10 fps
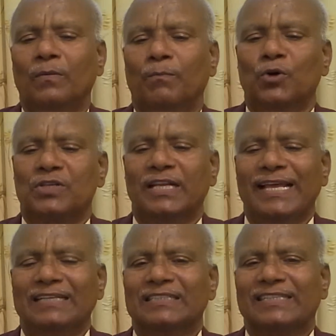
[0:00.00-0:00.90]
mostly
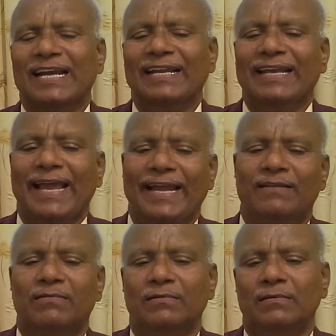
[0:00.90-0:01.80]
there is staggering gait